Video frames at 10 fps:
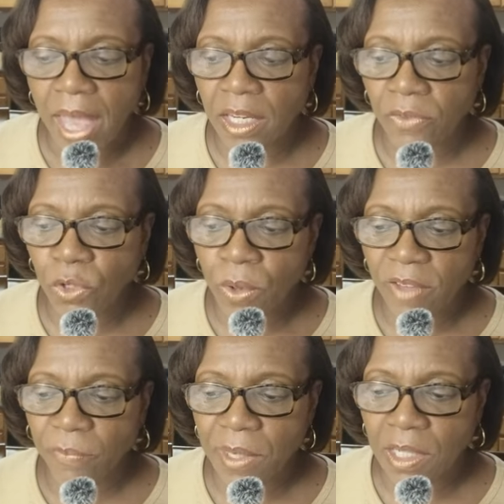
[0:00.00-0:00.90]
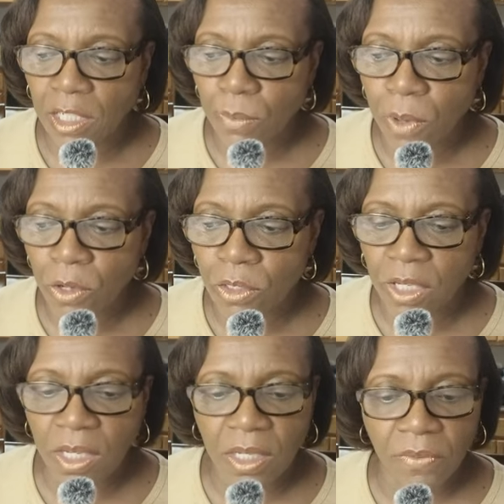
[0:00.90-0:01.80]
And if you have been exposed
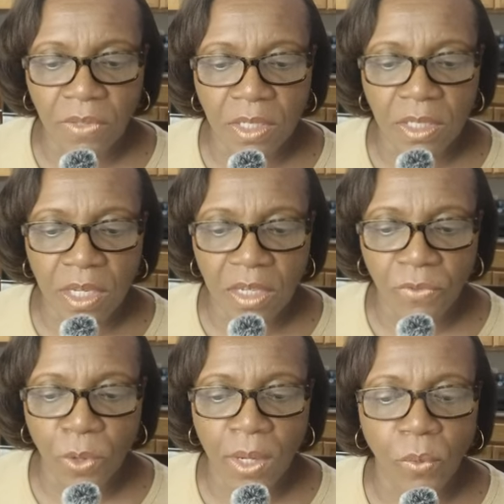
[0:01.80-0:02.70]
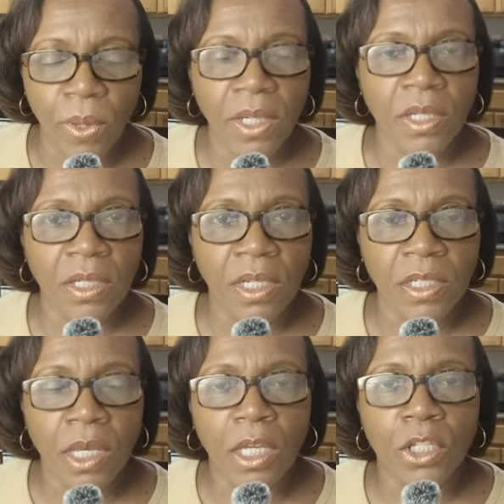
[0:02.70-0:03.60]
to any of this evil and
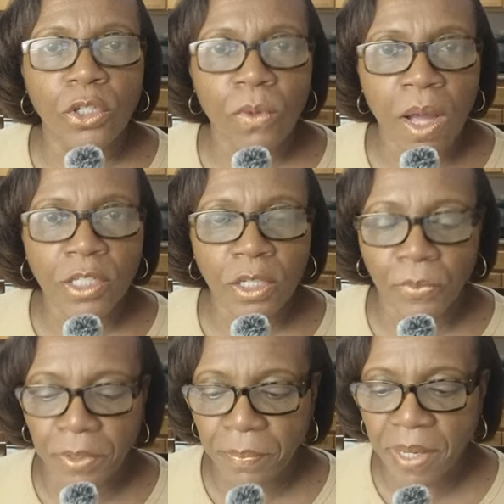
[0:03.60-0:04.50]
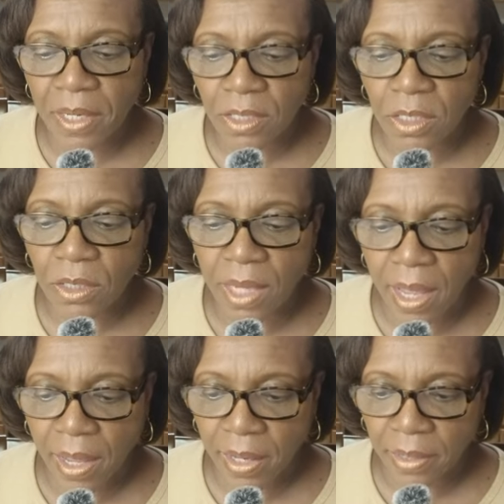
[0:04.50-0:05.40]
wickedness, you are to repent to
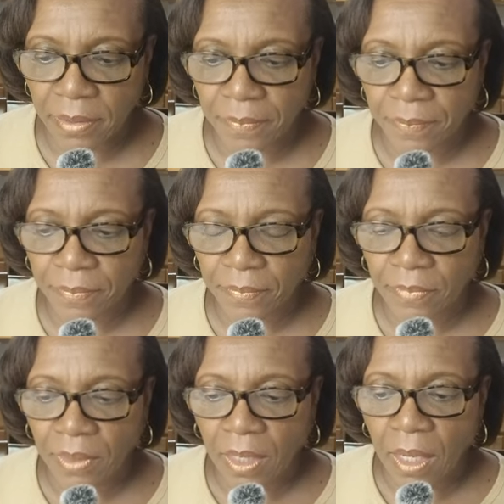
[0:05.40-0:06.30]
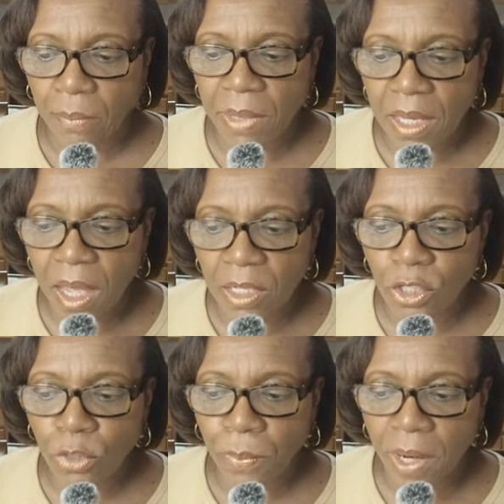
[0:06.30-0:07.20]
God.
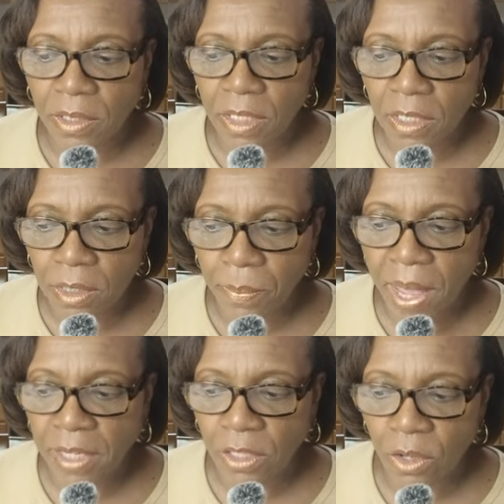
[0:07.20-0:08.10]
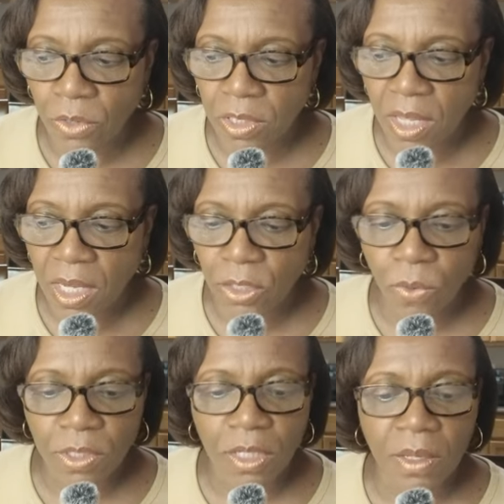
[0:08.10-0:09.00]
Because to participate in those things
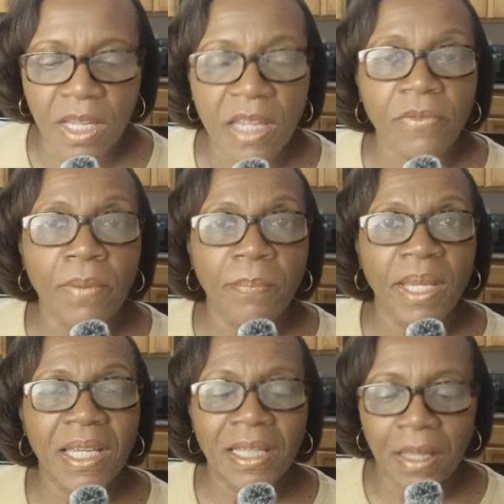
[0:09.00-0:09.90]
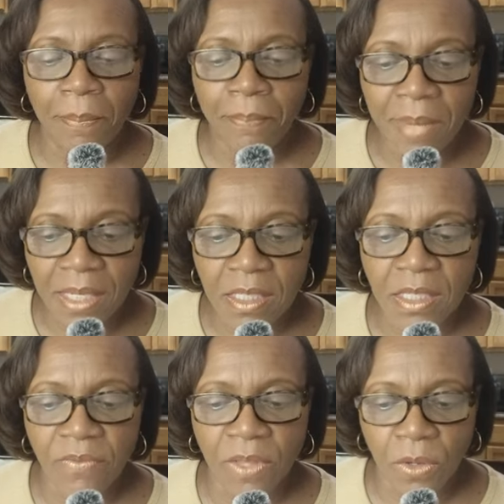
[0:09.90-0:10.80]
or to even be in the
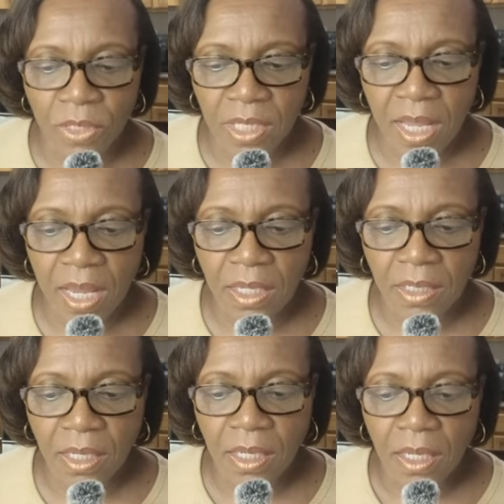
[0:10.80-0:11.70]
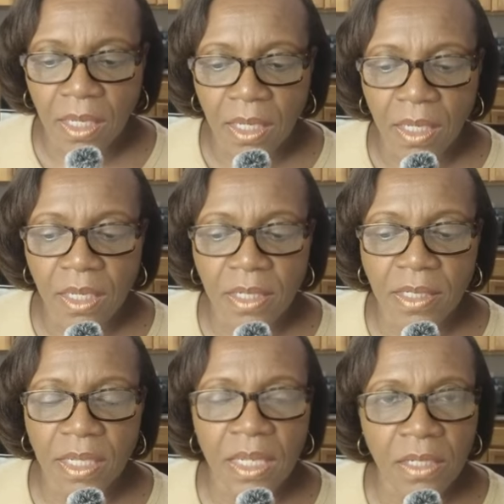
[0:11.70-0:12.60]
midst of those things, it
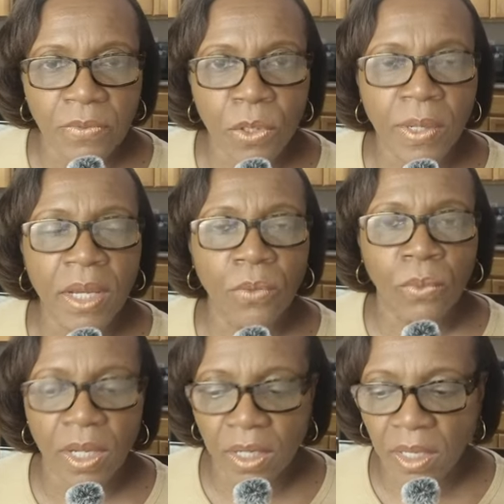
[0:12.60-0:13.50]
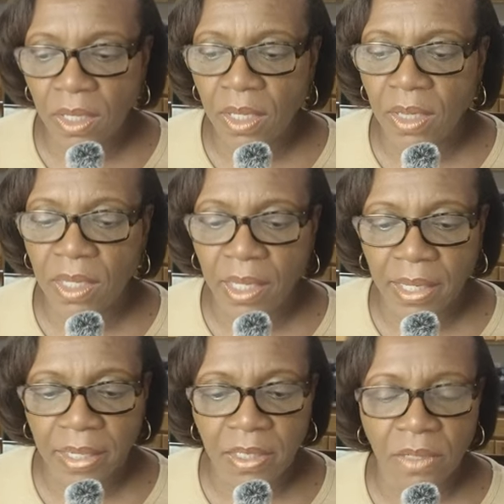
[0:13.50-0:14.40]
is evil and wicked in the
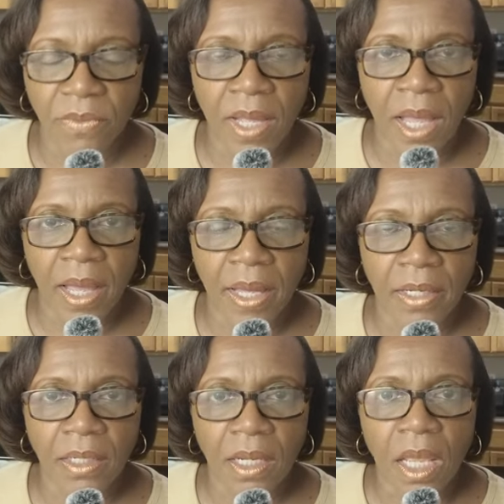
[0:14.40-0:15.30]
eyes of God.